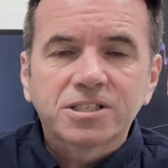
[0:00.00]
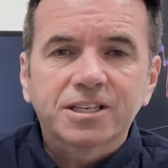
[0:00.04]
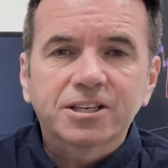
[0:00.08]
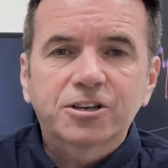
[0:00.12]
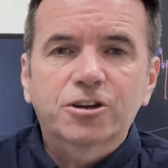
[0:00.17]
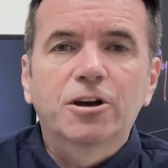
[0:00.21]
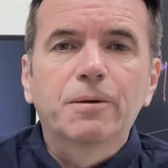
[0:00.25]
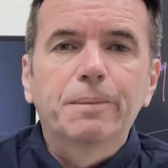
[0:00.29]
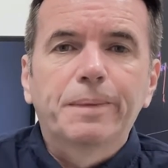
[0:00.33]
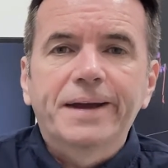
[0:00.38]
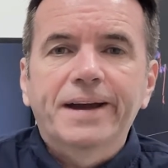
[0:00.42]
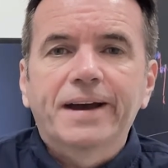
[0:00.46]
That
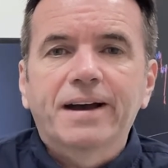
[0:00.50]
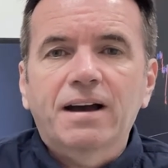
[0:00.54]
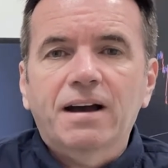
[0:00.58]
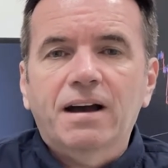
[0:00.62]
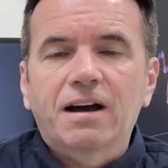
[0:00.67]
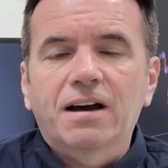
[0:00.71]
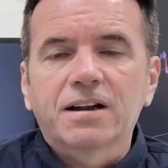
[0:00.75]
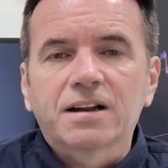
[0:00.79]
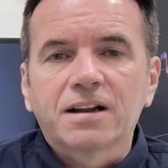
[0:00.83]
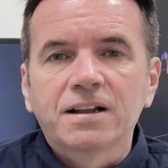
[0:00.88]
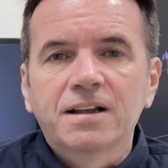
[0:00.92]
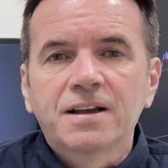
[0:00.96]
could be a
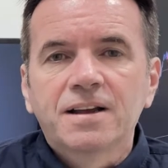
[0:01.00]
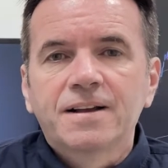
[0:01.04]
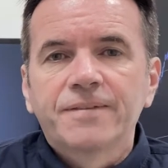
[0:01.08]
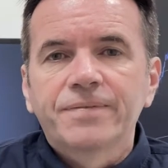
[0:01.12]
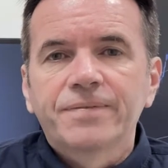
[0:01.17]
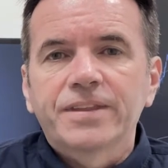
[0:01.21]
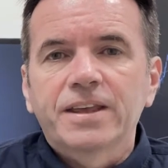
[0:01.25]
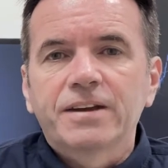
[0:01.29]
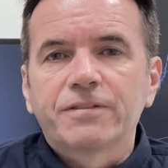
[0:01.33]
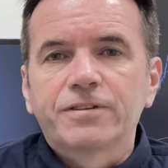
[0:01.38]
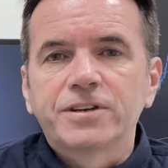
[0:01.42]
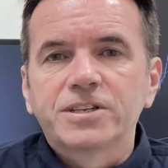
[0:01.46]
hurdle
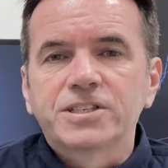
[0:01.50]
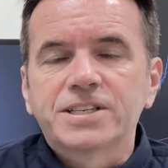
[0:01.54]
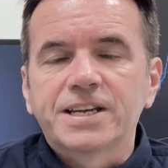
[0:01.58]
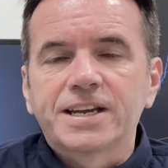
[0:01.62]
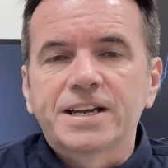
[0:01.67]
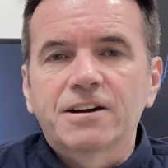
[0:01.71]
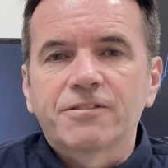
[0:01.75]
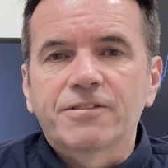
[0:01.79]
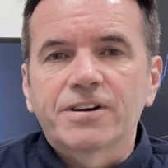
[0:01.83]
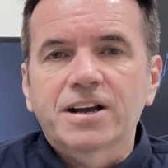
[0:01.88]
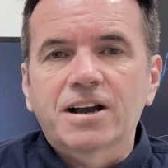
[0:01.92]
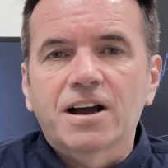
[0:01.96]
if we
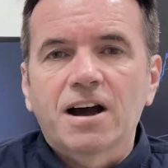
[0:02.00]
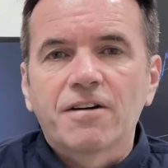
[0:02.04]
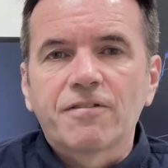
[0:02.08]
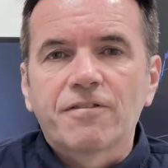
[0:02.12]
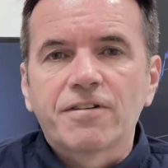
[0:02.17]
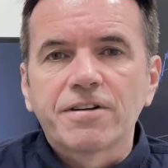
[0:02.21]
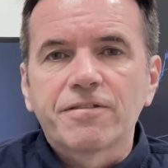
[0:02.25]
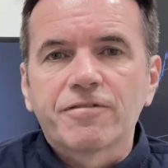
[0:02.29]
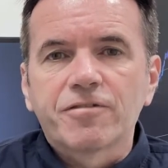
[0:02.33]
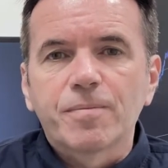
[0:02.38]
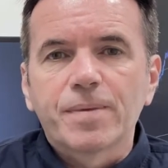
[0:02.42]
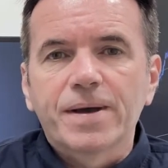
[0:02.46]
see a
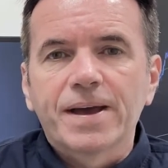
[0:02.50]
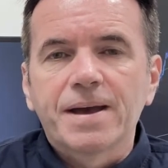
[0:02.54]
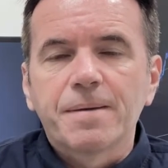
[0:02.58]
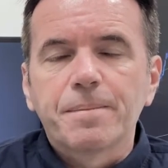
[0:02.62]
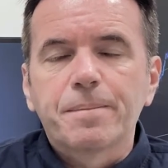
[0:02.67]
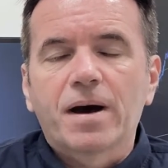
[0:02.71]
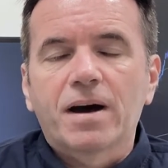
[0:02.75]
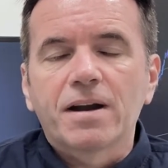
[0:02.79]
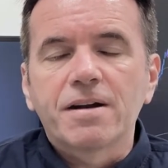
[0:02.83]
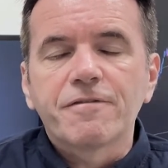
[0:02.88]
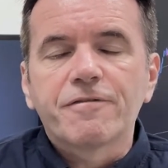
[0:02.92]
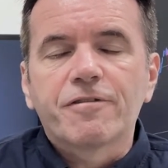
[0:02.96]
recovery from here.
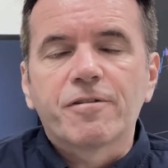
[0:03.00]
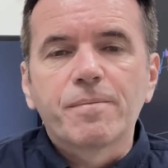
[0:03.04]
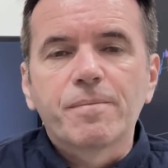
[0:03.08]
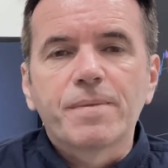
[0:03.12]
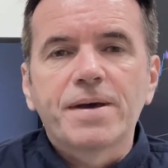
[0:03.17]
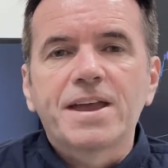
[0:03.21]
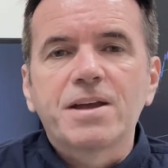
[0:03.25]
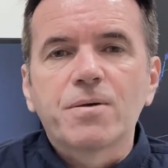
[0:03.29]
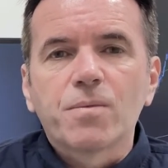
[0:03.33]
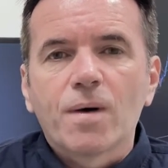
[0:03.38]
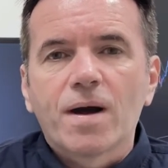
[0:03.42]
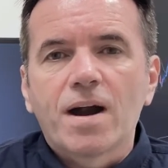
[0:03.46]
But for
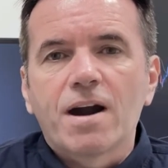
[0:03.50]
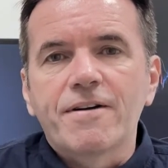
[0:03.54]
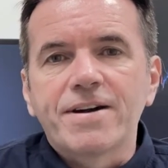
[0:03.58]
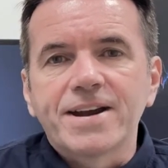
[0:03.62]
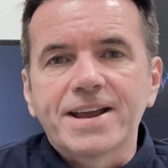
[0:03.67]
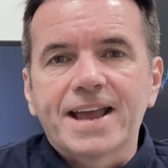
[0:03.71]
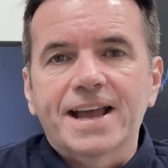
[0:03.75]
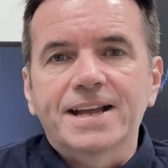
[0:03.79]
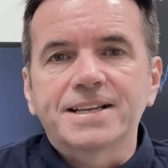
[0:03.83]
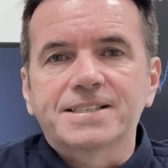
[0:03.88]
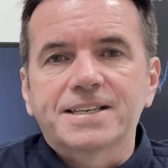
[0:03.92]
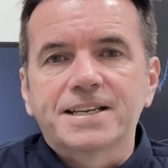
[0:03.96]
me, where
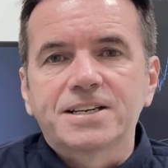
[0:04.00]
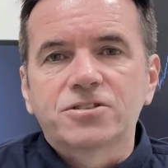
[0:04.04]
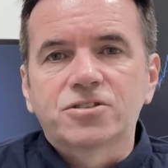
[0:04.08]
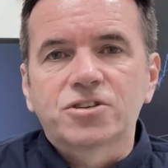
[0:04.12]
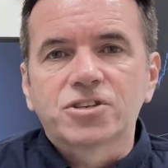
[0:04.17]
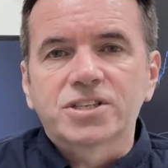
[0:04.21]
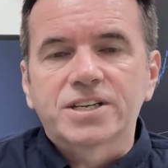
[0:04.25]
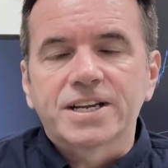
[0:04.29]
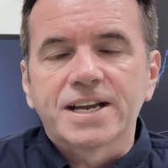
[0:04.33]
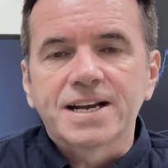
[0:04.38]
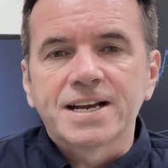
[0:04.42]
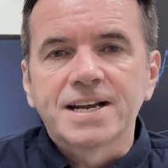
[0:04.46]
it gets
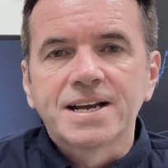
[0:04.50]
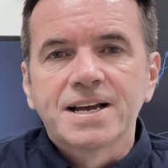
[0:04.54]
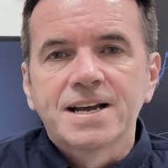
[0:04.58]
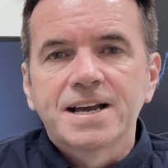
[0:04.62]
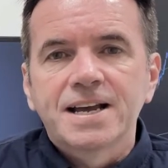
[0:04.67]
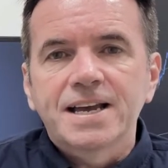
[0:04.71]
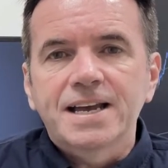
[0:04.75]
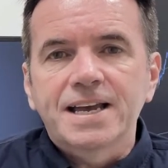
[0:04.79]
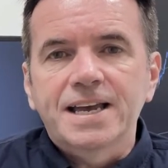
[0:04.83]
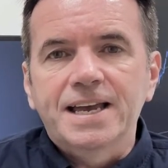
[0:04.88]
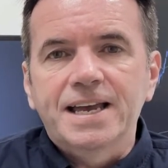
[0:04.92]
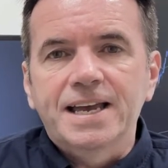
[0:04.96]
interesting
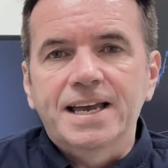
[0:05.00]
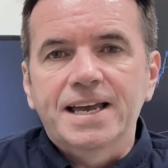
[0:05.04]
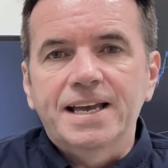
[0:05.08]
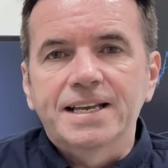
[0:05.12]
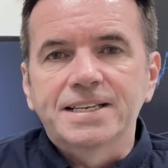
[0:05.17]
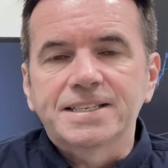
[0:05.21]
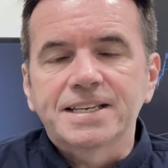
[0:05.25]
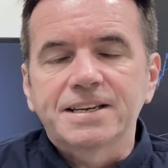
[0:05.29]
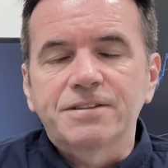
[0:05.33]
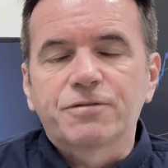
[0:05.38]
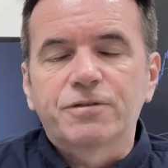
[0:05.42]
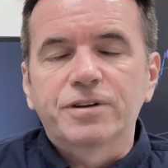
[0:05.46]

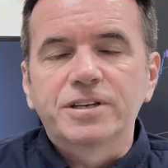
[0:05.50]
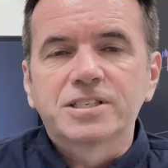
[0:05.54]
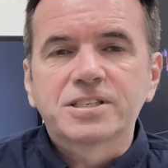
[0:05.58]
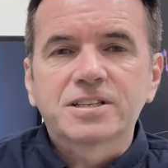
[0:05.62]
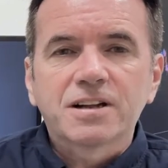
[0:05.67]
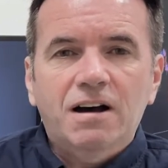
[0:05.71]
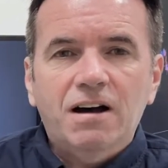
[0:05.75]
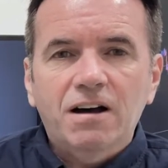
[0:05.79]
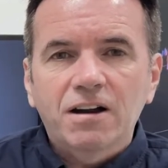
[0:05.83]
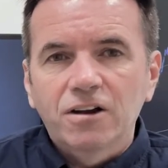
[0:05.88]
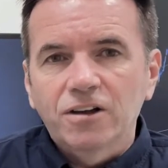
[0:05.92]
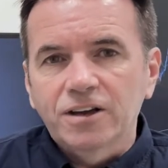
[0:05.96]
is if we
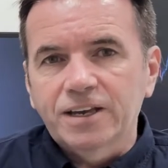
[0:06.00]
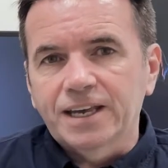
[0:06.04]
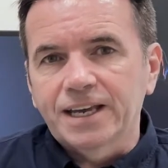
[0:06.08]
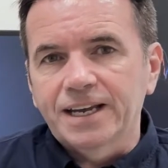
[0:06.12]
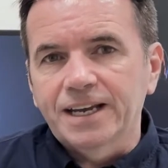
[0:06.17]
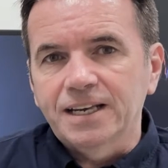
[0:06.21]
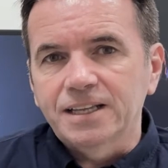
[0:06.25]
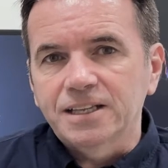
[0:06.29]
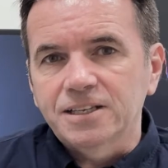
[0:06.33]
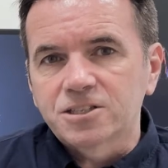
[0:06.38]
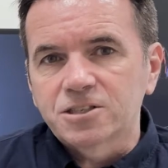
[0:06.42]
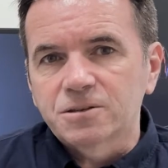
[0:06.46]
start
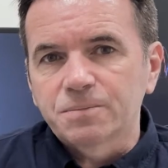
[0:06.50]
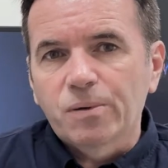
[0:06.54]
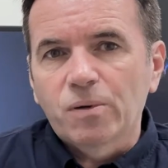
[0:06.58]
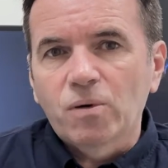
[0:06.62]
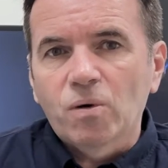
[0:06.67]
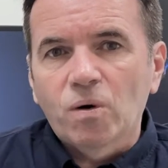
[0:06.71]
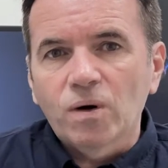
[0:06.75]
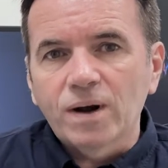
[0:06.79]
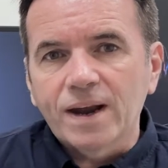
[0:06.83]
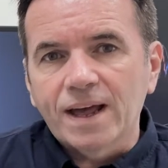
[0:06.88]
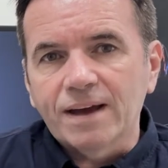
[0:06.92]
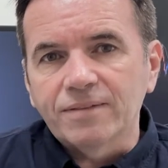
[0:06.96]
looking at the
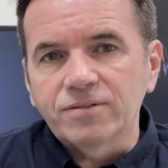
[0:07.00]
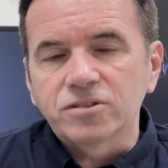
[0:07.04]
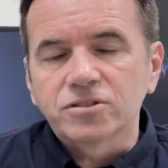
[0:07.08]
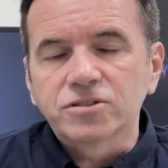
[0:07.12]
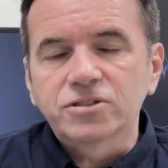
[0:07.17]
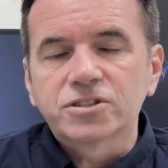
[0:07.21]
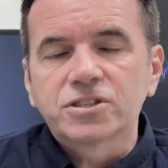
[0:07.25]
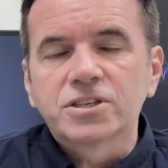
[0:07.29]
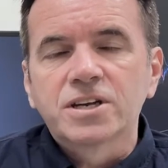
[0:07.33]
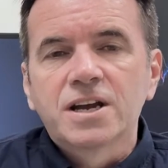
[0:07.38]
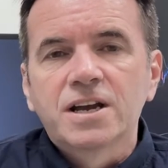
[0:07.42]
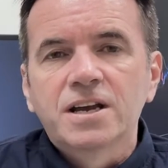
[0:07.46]
support
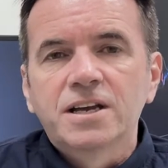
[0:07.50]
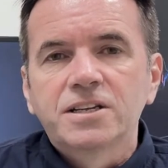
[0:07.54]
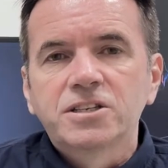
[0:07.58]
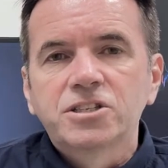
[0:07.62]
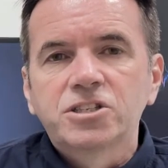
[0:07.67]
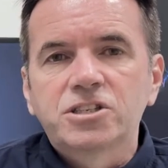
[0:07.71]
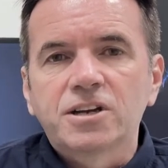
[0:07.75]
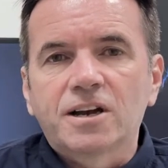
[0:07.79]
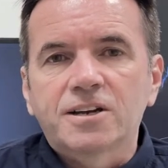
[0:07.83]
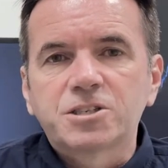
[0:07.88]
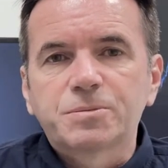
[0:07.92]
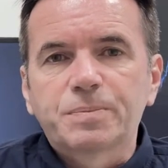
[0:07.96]
levels
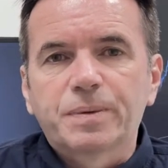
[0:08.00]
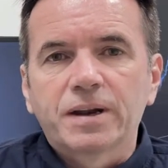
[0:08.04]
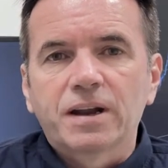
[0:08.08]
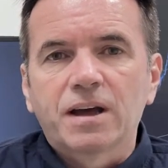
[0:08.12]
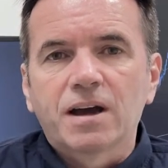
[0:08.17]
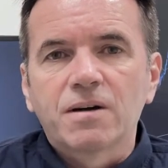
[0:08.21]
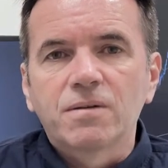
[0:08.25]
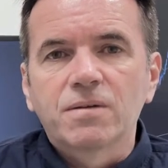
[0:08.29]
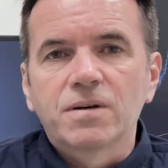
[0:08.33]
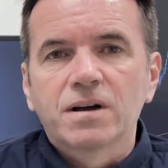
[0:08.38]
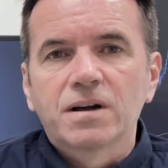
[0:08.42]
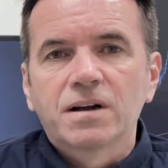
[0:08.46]
just
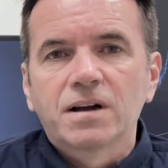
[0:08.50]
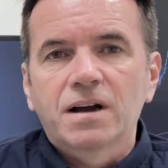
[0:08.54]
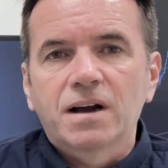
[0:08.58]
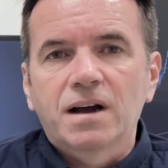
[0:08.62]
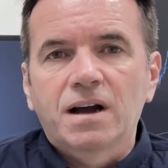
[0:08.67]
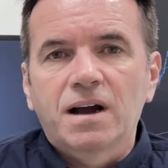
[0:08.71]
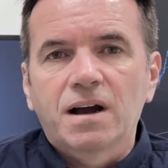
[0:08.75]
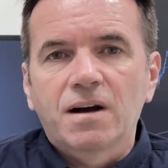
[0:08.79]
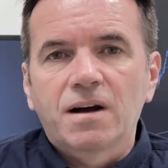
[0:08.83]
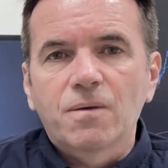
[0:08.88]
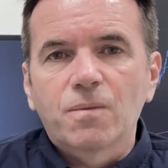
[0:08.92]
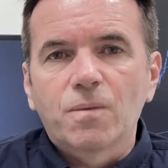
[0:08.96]
below
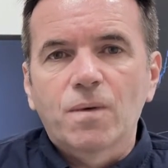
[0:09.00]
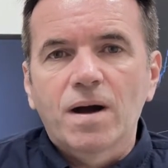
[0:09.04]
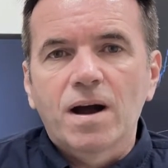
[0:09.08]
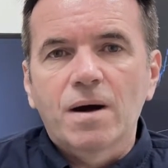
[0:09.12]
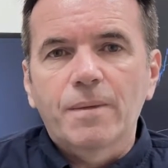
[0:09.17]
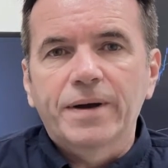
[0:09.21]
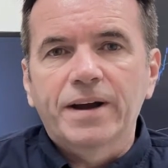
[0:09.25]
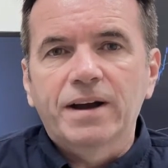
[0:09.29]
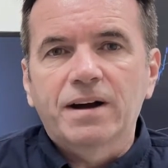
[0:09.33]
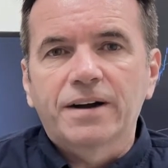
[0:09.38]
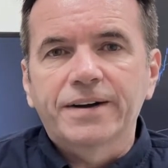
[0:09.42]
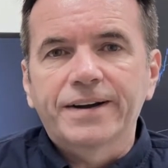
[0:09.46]
uh, where
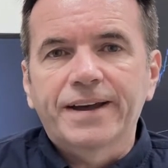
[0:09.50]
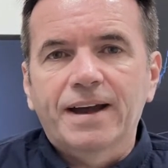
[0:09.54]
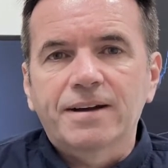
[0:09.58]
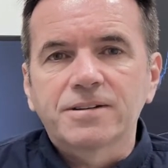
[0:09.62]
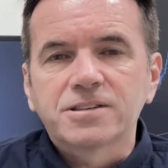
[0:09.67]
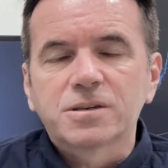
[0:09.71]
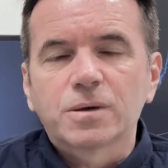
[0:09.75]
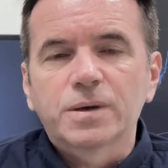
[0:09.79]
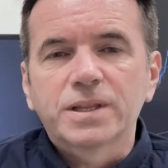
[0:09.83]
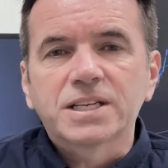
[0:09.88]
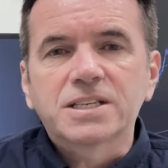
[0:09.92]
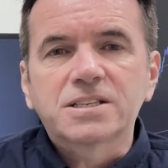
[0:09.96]
we are now.
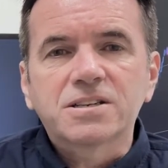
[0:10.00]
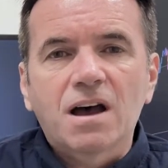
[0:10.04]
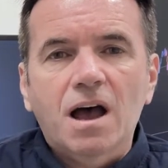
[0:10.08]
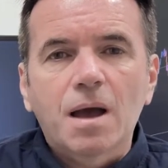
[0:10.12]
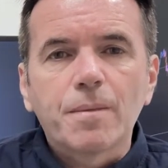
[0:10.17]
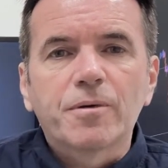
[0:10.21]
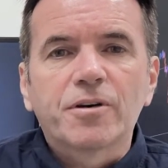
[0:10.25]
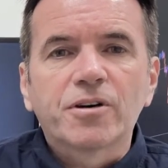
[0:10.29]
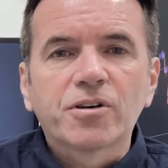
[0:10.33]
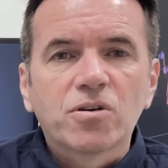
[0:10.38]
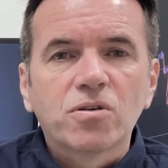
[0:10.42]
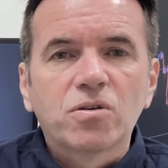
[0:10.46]
So at the
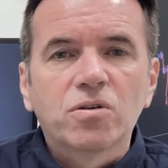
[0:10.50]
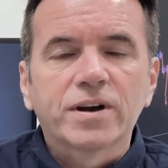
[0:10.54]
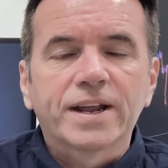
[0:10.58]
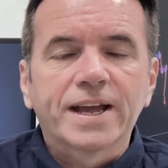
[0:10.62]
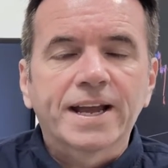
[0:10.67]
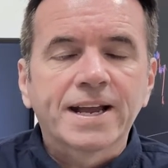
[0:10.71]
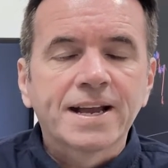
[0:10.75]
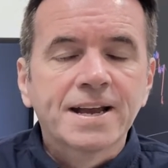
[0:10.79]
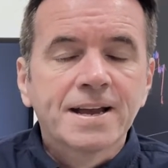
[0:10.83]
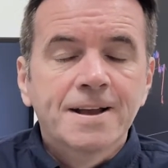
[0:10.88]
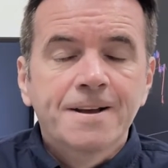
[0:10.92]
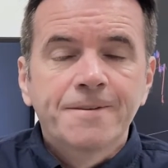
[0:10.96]
time of
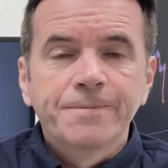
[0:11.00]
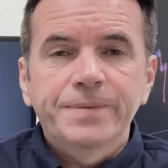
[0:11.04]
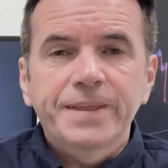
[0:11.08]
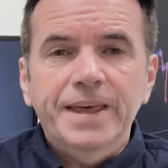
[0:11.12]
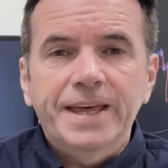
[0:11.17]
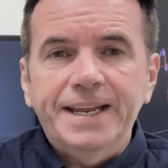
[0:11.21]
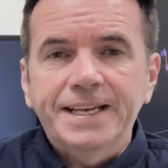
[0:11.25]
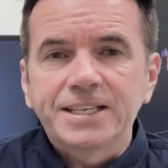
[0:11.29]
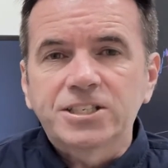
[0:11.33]
recording, it